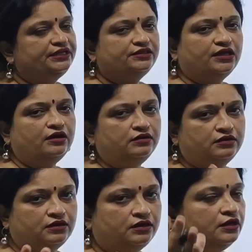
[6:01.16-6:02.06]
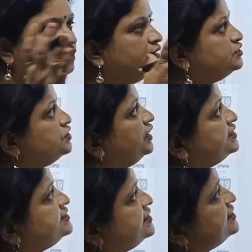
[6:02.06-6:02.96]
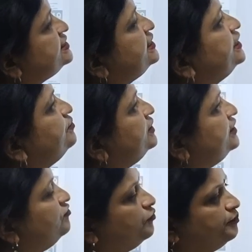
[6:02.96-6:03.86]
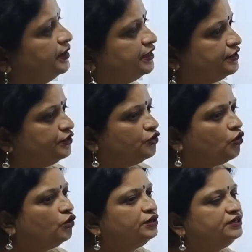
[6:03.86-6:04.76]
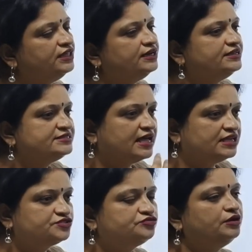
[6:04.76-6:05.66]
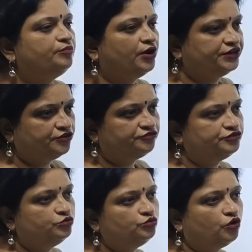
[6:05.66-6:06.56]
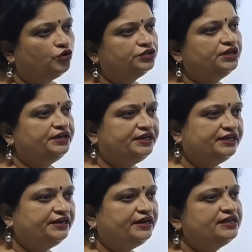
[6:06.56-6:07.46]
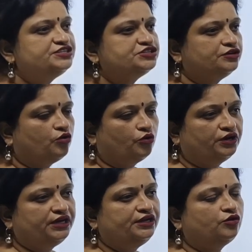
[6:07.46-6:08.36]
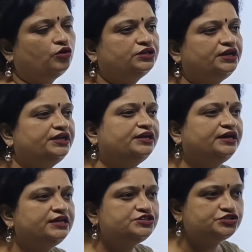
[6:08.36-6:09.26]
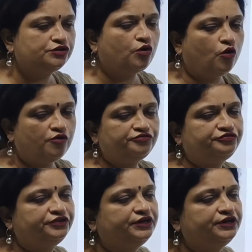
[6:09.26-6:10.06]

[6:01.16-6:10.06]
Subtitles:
in the sustainable development, not the disaster point of view, not the degradation only, not the degradation of